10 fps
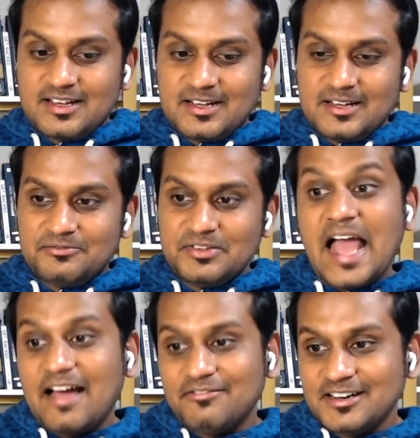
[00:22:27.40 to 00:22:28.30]
we
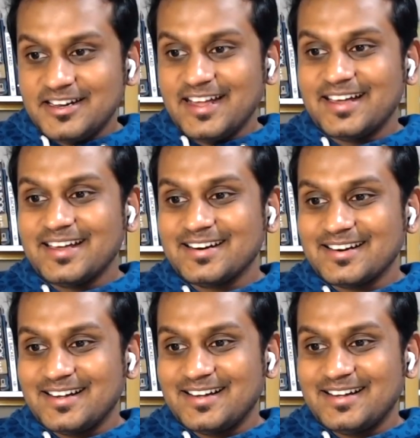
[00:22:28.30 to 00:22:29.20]
haven't
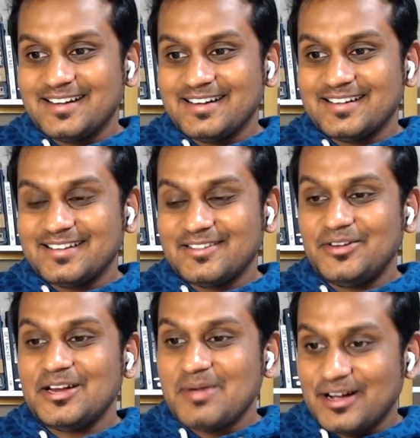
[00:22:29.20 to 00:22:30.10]
taken the
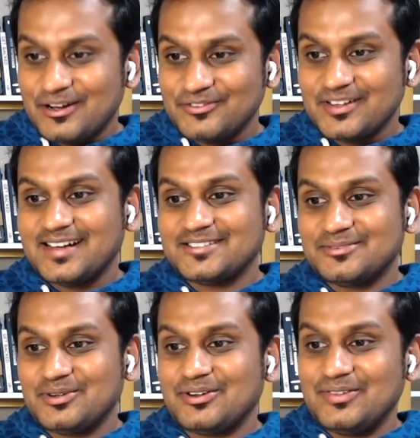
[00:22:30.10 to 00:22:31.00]
feedback of the
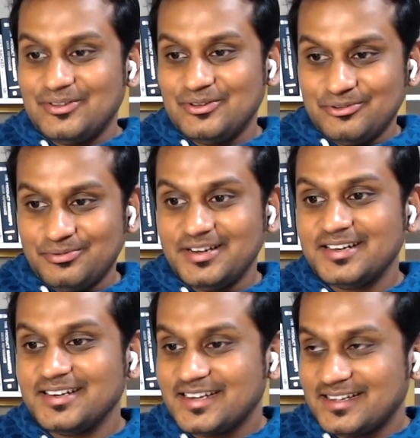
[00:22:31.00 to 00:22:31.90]
customer on the
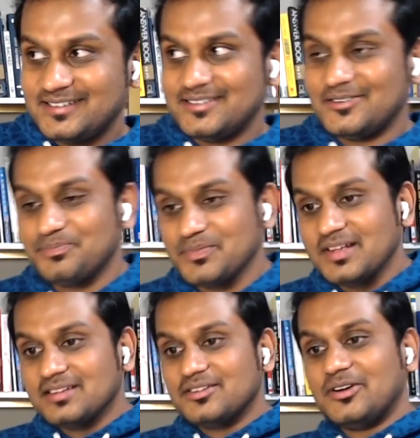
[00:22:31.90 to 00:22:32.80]
usability test.
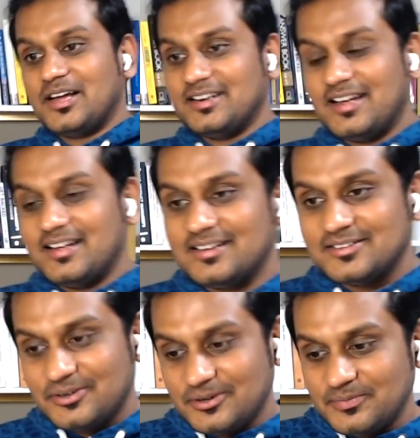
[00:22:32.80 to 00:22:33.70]

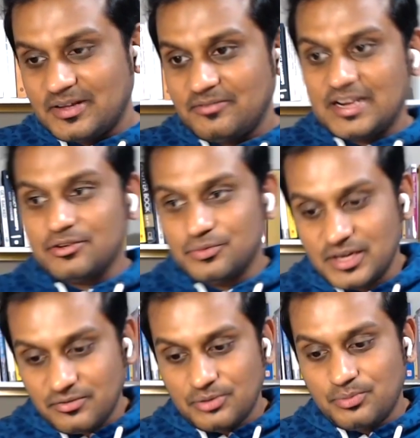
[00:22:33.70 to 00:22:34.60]
So when I was
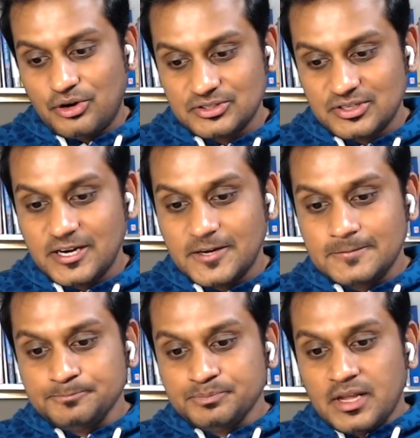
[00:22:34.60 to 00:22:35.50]
working with Bosch, right,
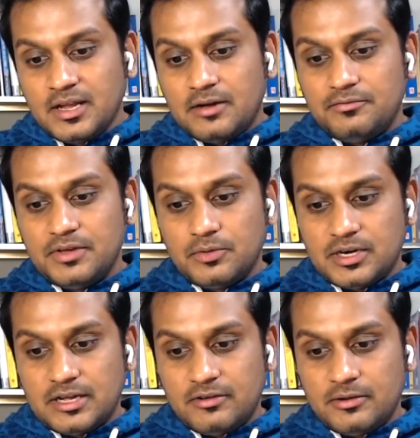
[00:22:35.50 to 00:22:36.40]
we were
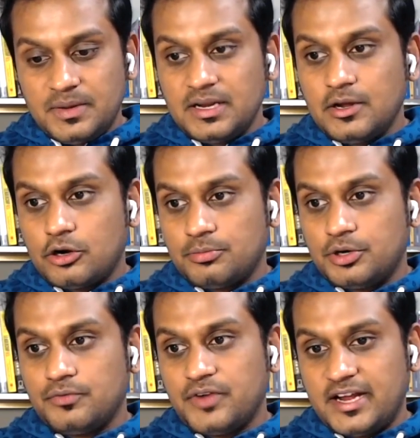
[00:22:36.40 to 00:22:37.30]
developing
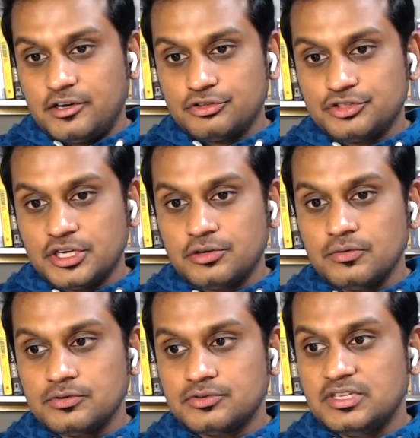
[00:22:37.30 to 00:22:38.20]
automotive diagnostic
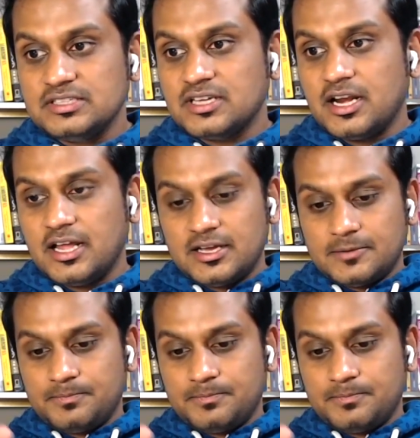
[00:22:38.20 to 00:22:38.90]
tools. These are like